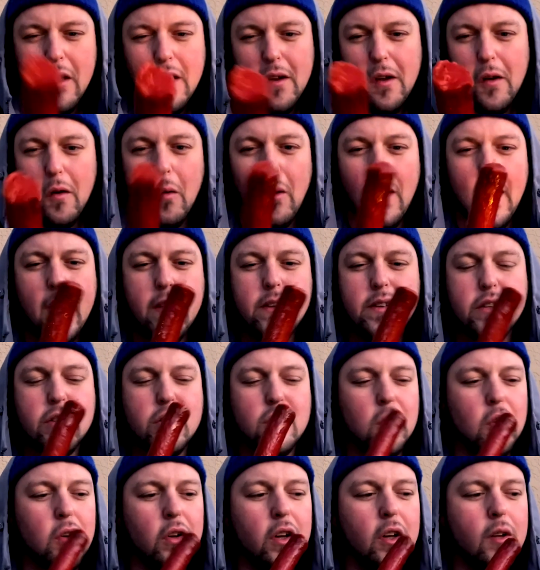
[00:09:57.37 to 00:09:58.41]
Why is this
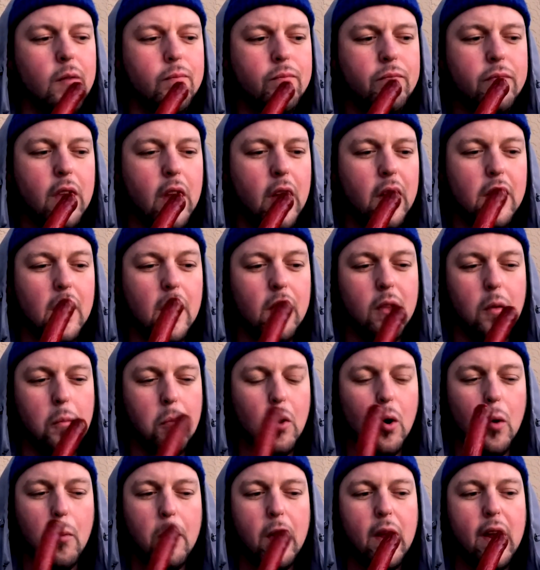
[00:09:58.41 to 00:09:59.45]
so good? It that the
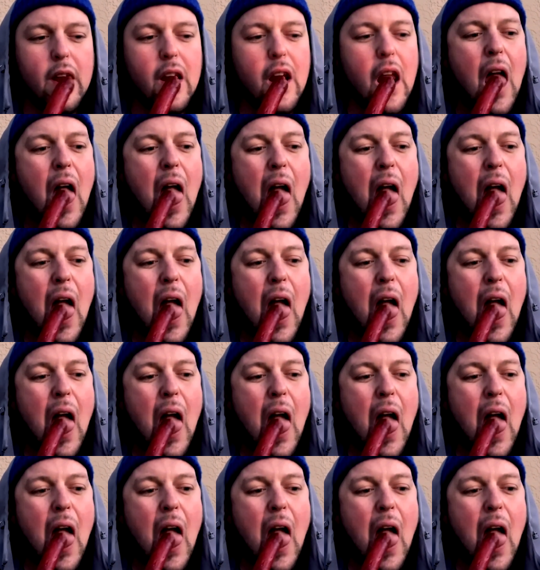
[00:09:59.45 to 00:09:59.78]
propane.